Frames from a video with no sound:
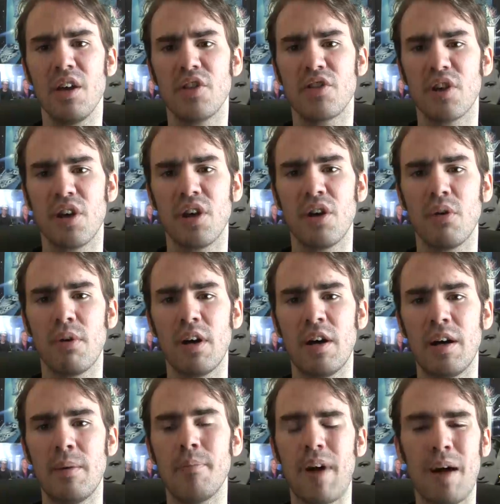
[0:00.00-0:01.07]
So
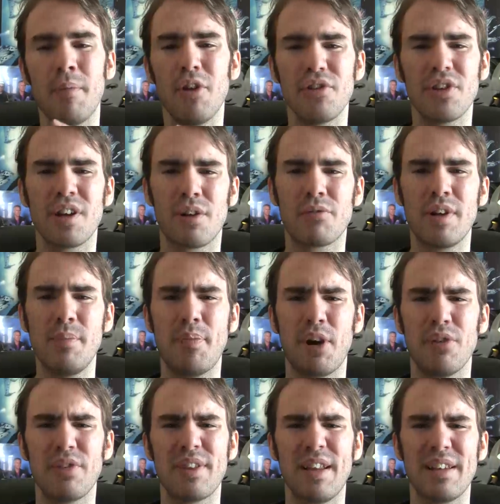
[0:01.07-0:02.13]
I'm also gonna
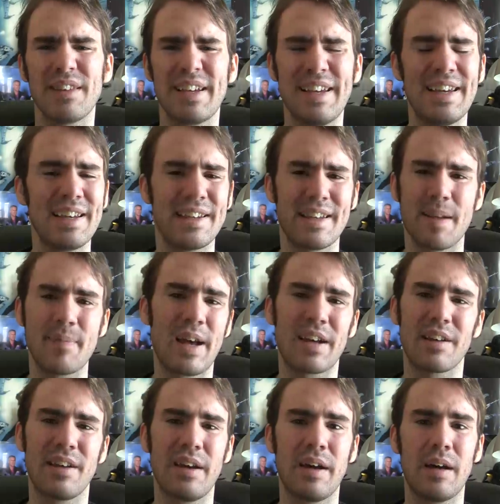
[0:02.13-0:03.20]
repost the links, and I'm not
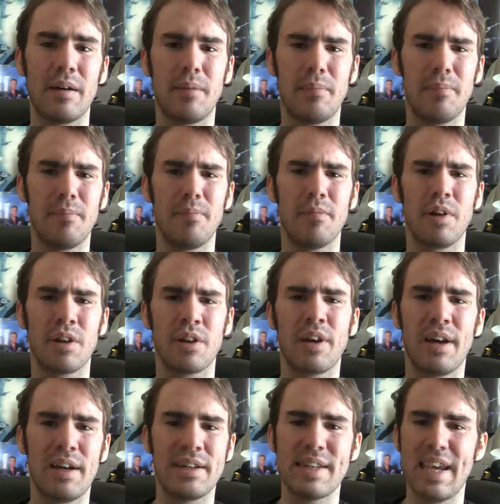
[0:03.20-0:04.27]
gonna
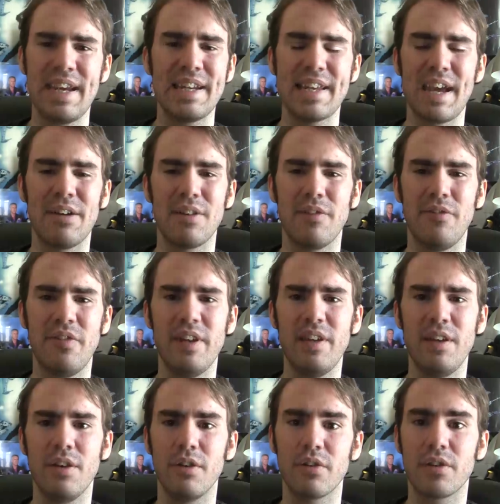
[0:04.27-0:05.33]
take down the
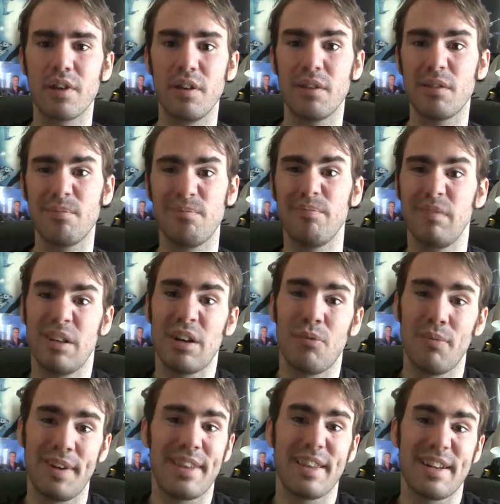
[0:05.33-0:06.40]
videos because, you know,
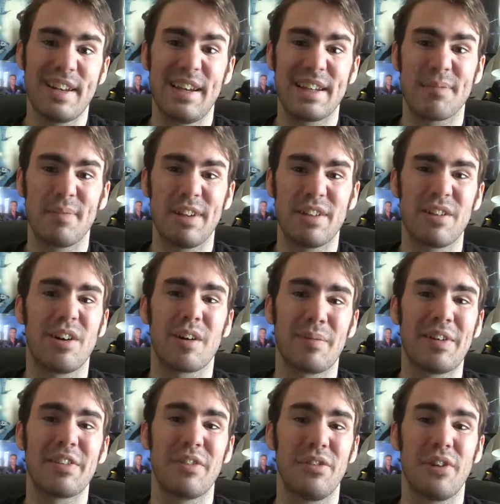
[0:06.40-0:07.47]
when's the chance I'm gonna talk
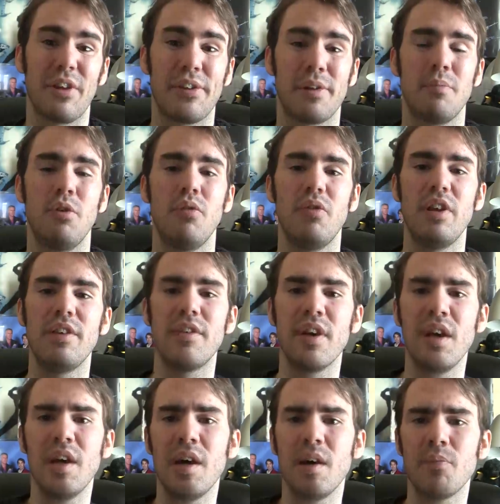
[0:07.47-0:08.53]
about those other movies?
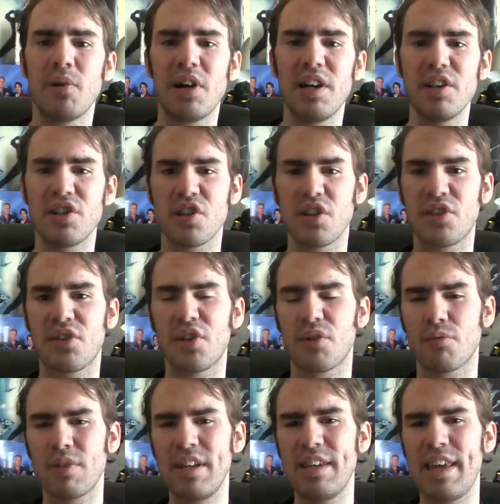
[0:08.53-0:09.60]
But just to
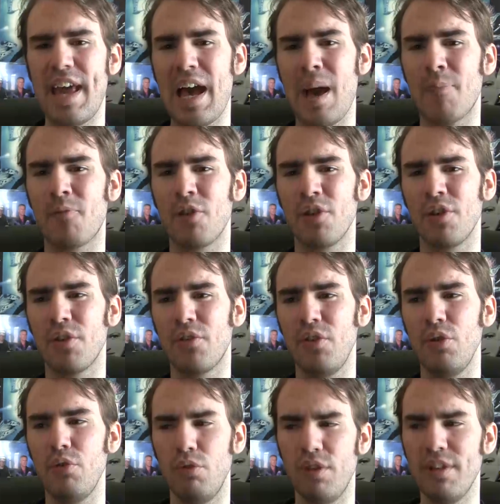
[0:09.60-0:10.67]
recap, for those of
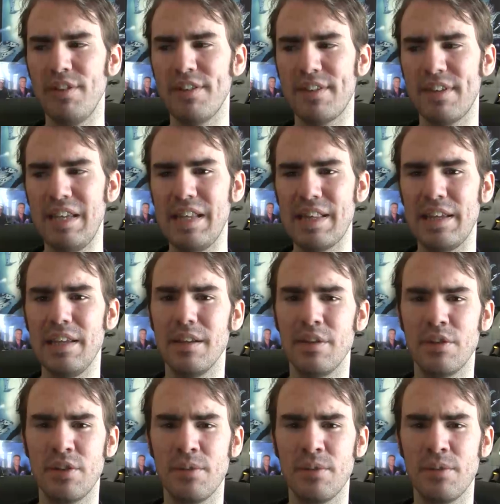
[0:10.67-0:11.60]
you who didn't see the